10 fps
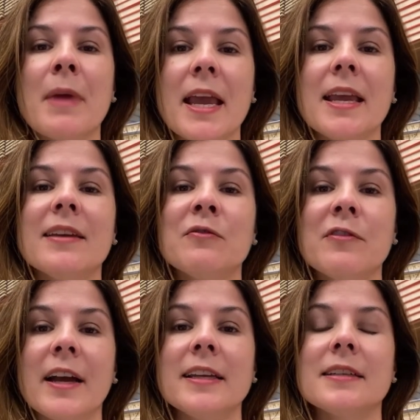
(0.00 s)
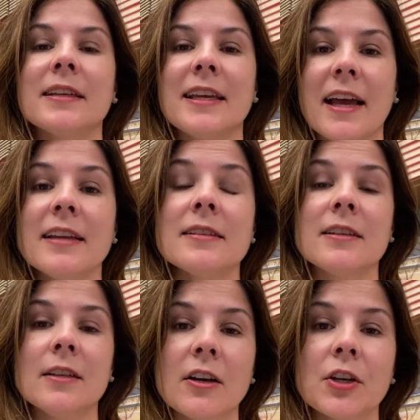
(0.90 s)
may invite a guest,
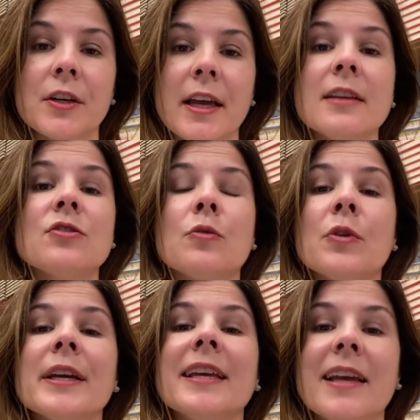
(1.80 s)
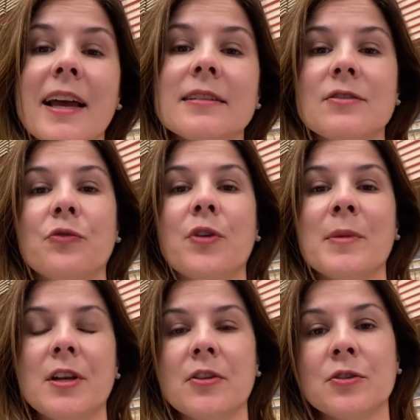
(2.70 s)
a younger guest, or a guest
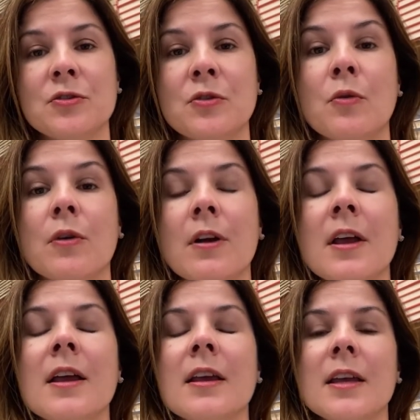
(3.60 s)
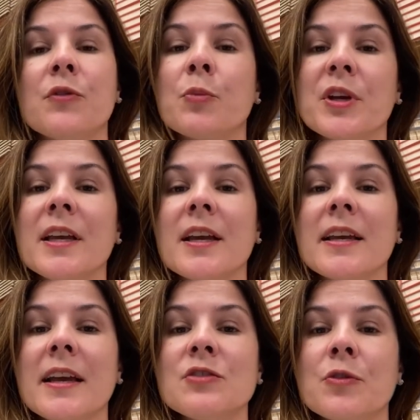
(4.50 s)
from another school. If you're bringing a
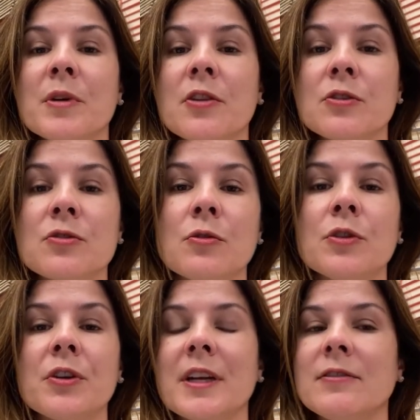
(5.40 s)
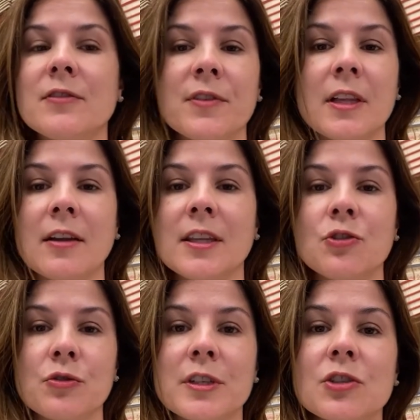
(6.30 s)
guest from another school, you're gonna have to fill out the
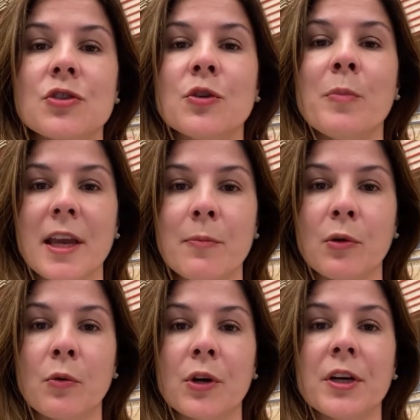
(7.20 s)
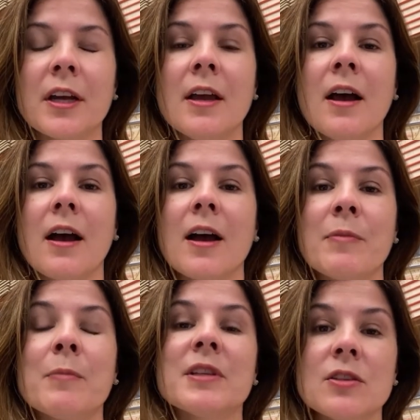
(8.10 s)
traditional paperwork um,
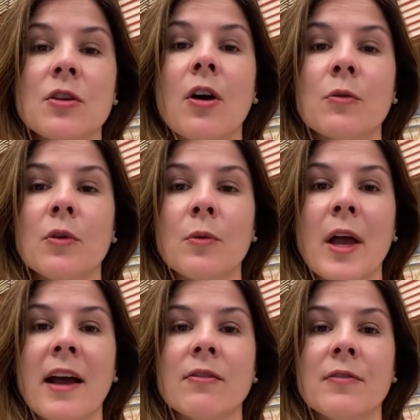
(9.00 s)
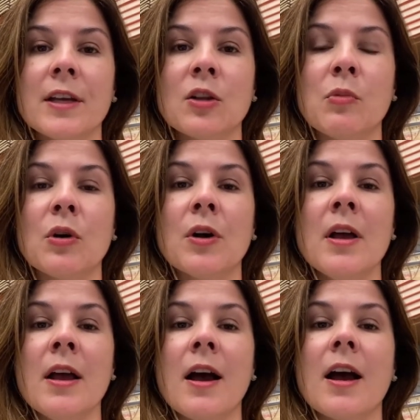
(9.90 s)
that Mrs. Caldwell will have available
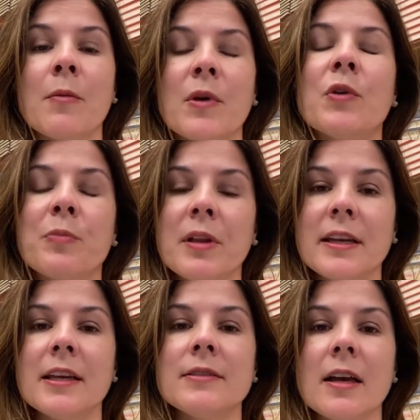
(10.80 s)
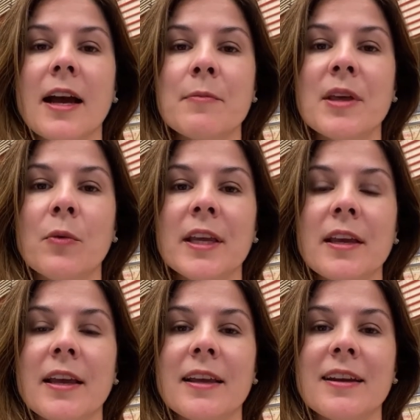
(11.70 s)
um, with plenty of time that we
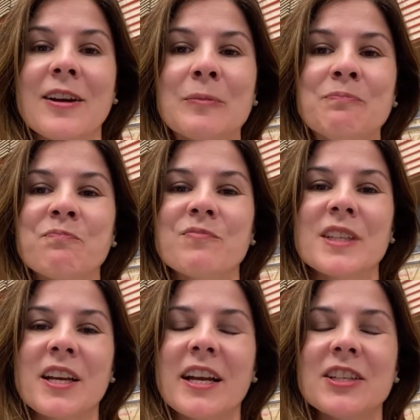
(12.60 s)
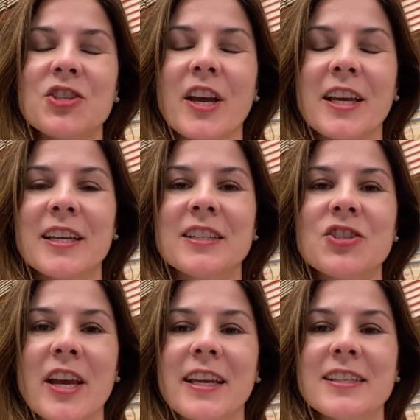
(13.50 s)
can um, kind of check in
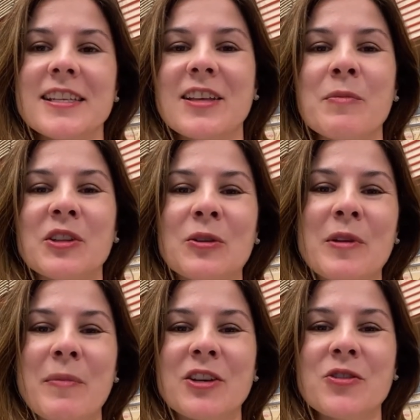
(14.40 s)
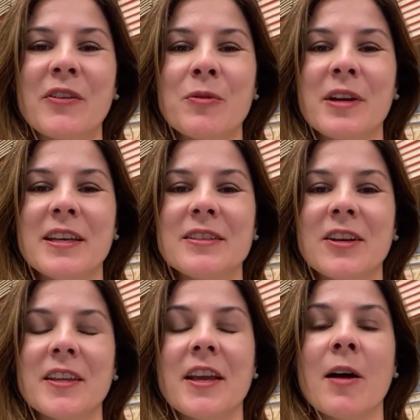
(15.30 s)
check into them a little bit make sure everybody's
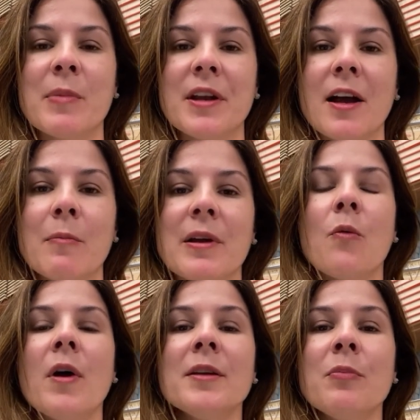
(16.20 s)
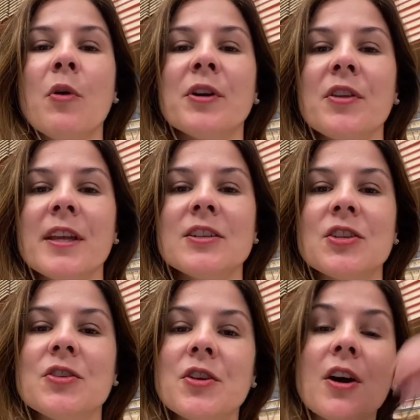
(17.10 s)
on the up and up one important thing
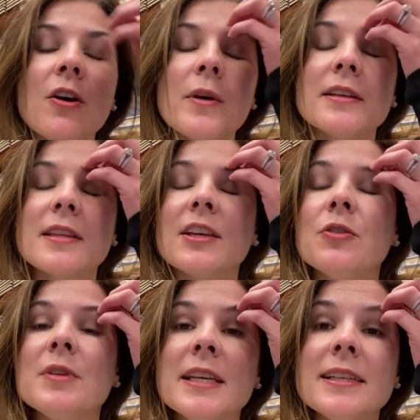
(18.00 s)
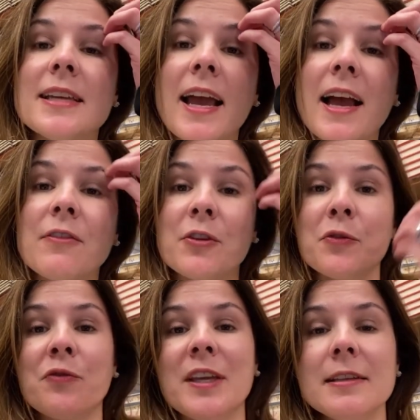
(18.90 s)
to know is that you need to have your
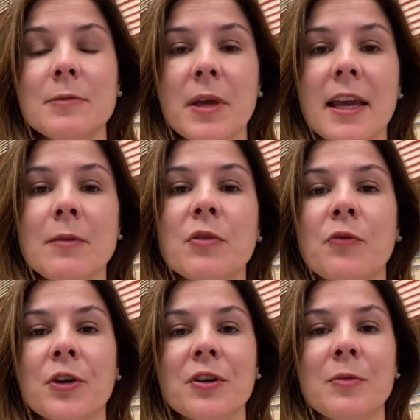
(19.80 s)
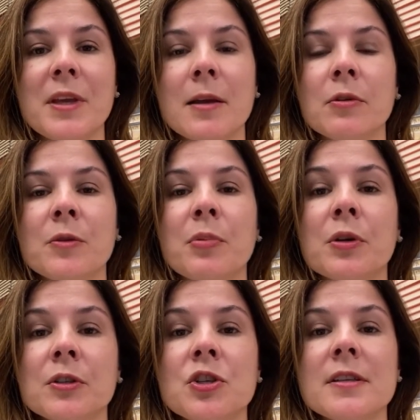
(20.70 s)
fees paid before you're going to be able to
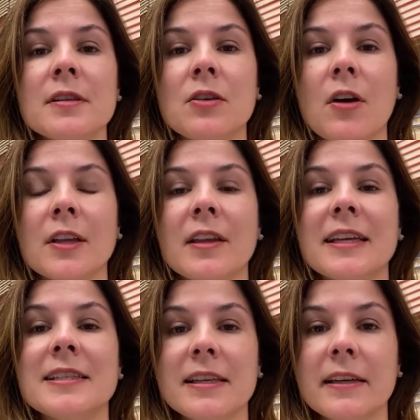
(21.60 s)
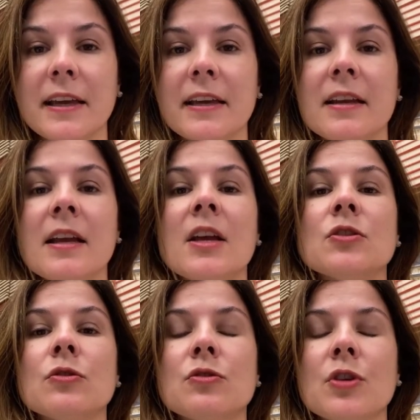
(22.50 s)
purchase an online ticket
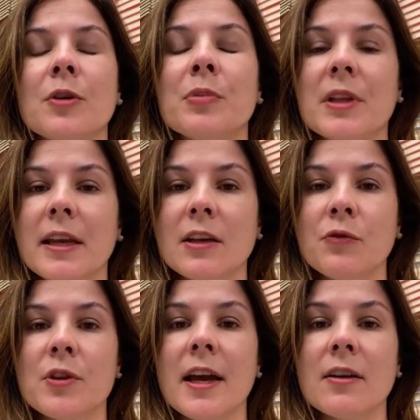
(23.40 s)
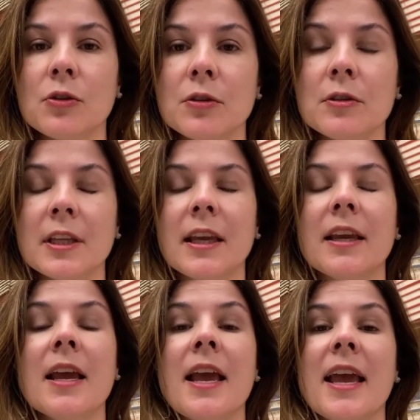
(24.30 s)
so start planning for that
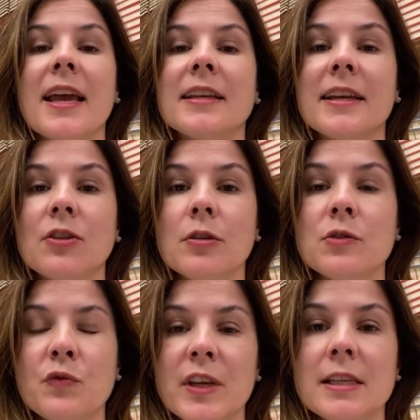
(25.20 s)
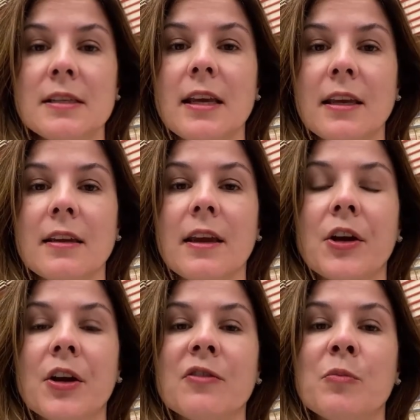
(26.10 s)
early and get those fees taken
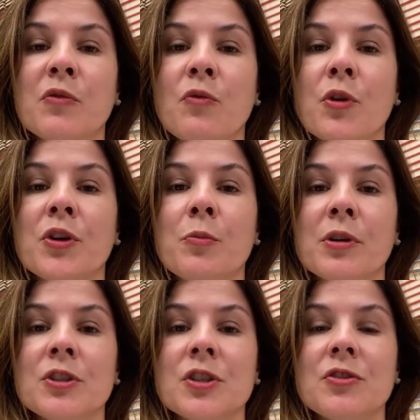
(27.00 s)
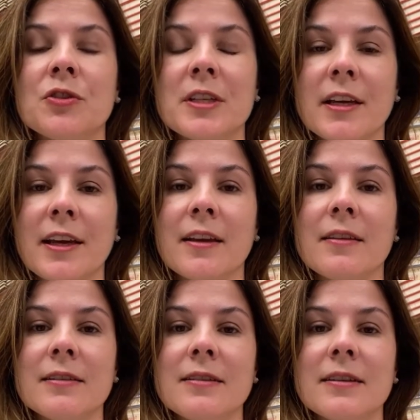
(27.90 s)
care of before you purchase your ticket
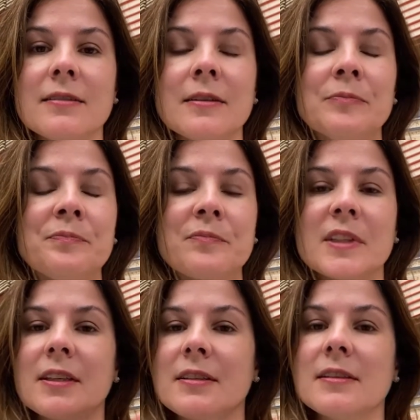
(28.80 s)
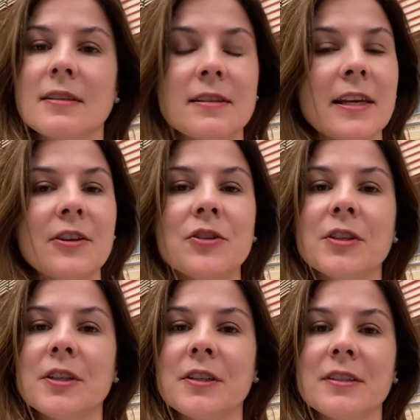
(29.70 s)
this is this is a
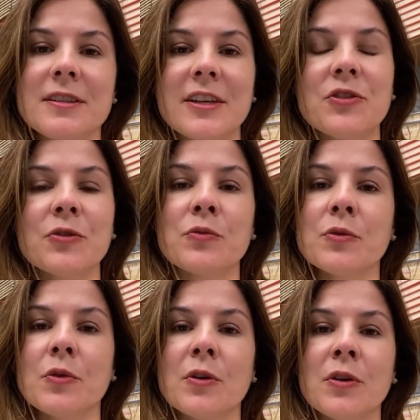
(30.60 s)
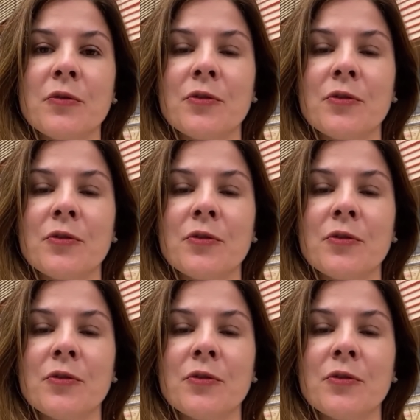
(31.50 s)
standard standard rule